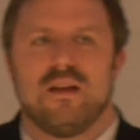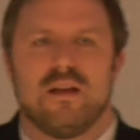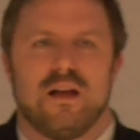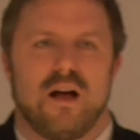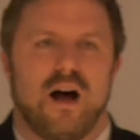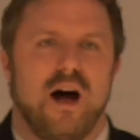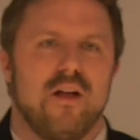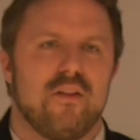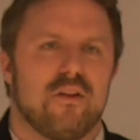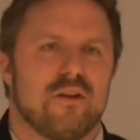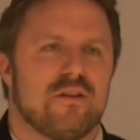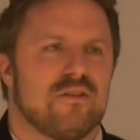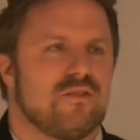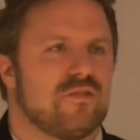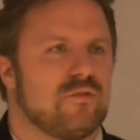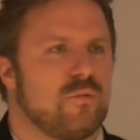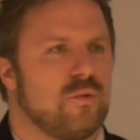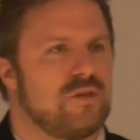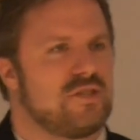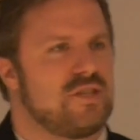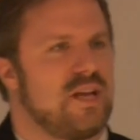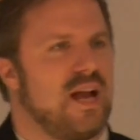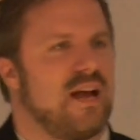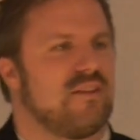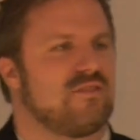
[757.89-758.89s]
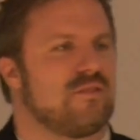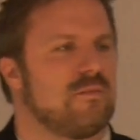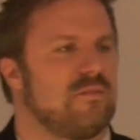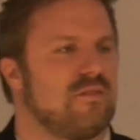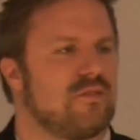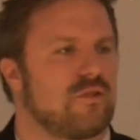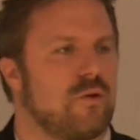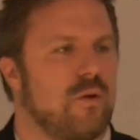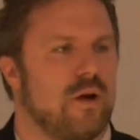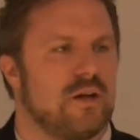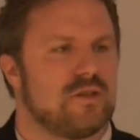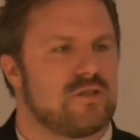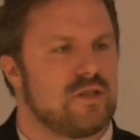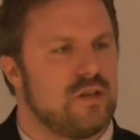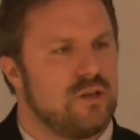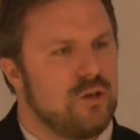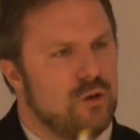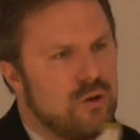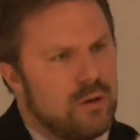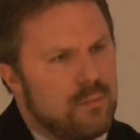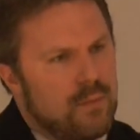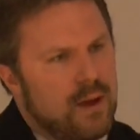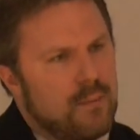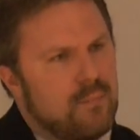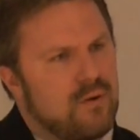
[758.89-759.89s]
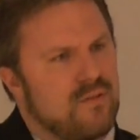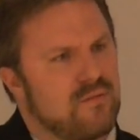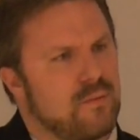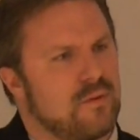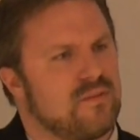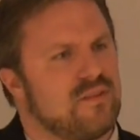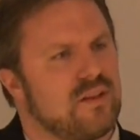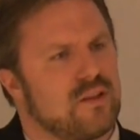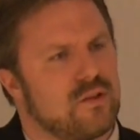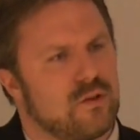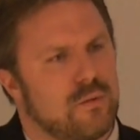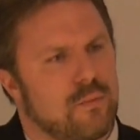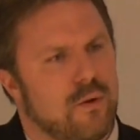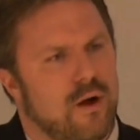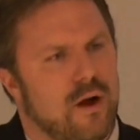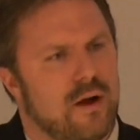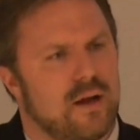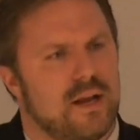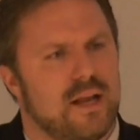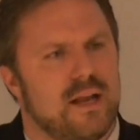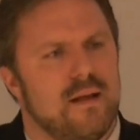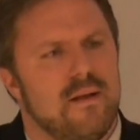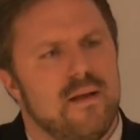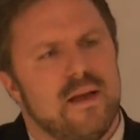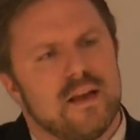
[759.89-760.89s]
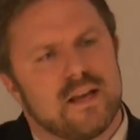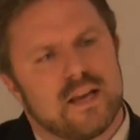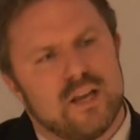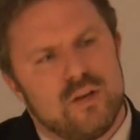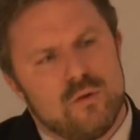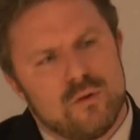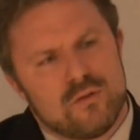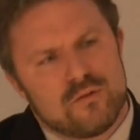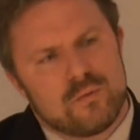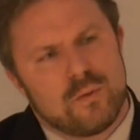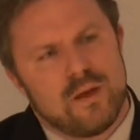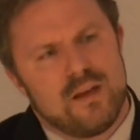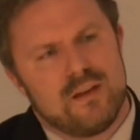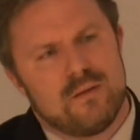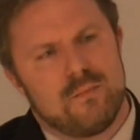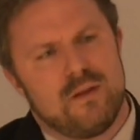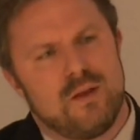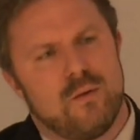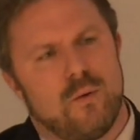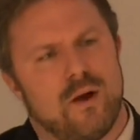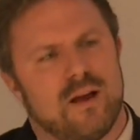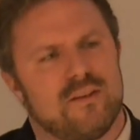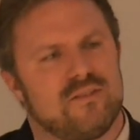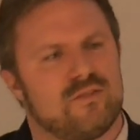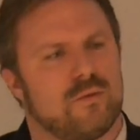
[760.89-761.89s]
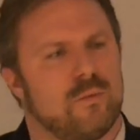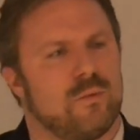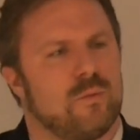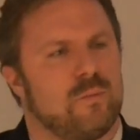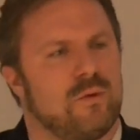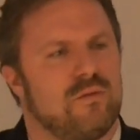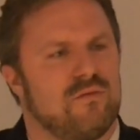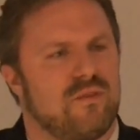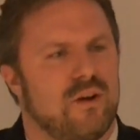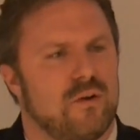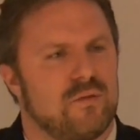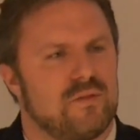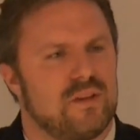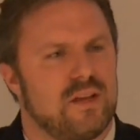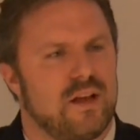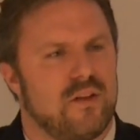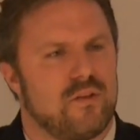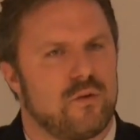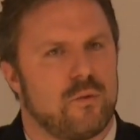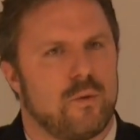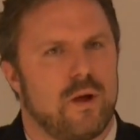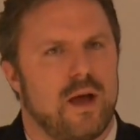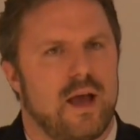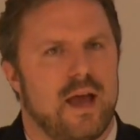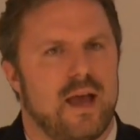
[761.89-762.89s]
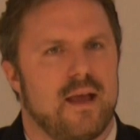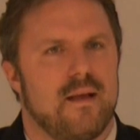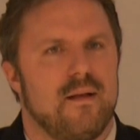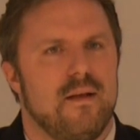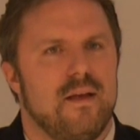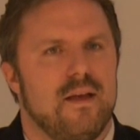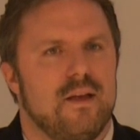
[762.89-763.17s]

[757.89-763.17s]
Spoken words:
Others, when she asked them this question, you're a member of a particular party, can you explain to me why someone would vote the other way?